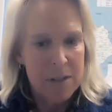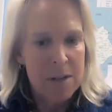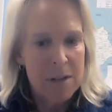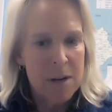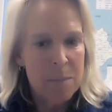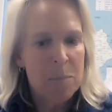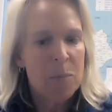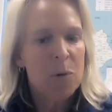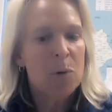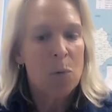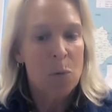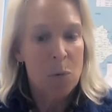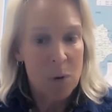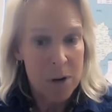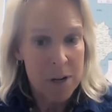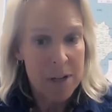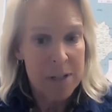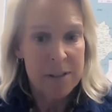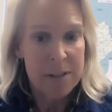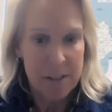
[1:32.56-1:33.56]
Number
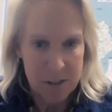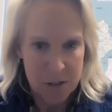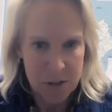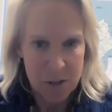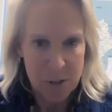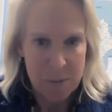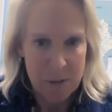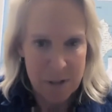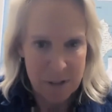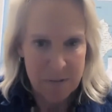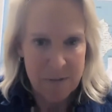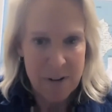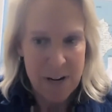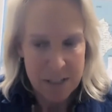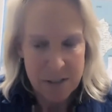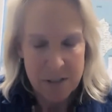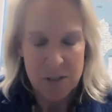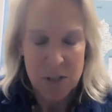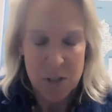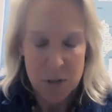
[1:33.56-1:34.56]
one contributing
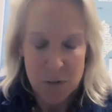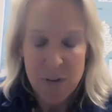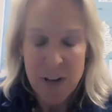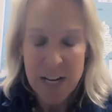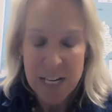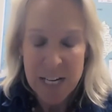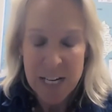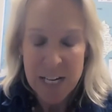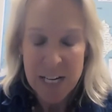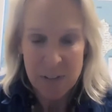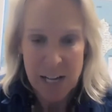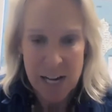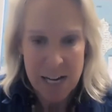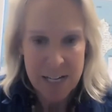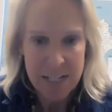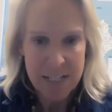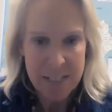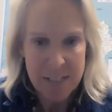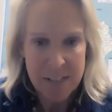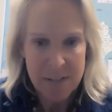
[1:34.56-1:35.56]
factor is face
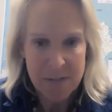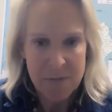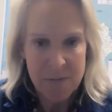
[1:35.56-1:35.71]
flies.